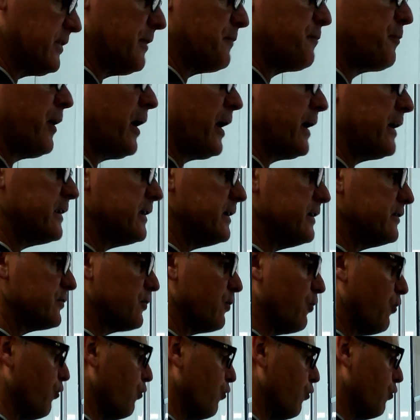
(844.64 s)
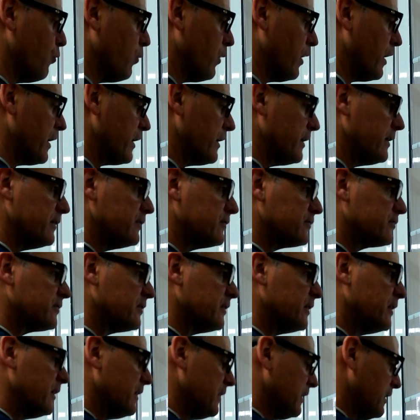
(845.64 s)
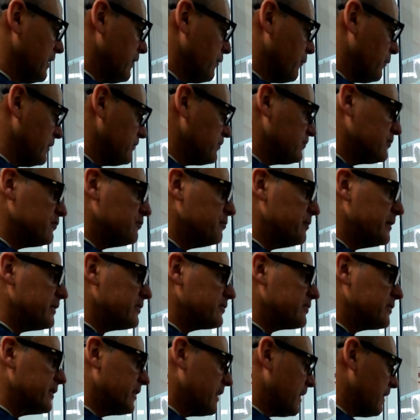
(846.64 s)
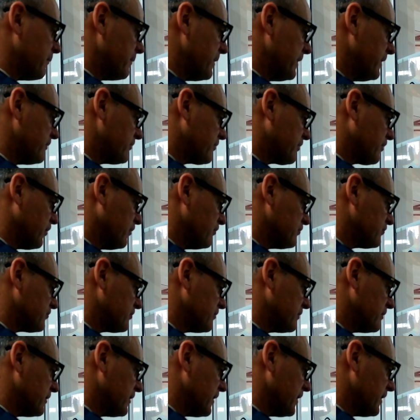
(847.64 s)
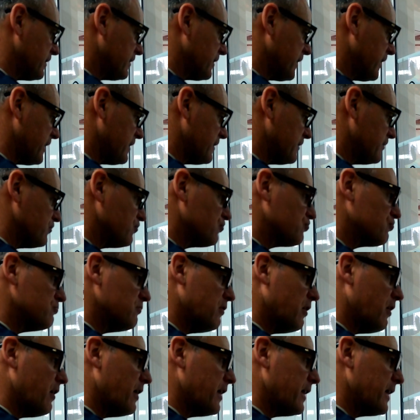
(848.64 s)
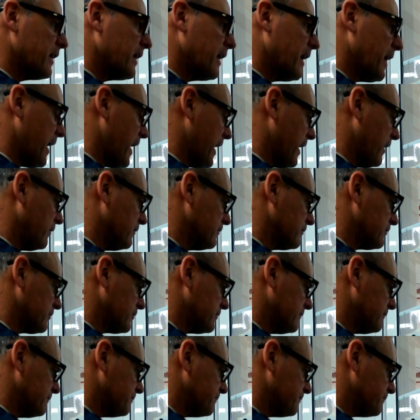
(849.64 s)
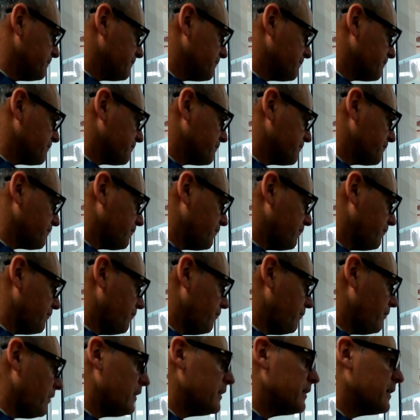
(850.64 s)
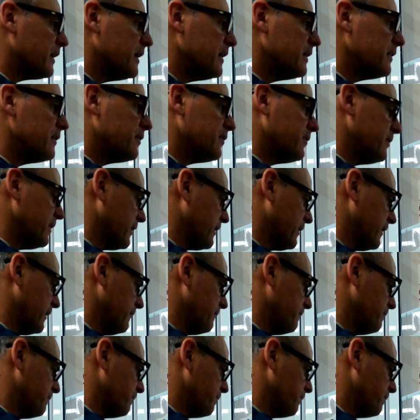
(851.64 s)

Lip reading: that paint is always, once you've mixed it up, it's constantly then drying out, getting thicker.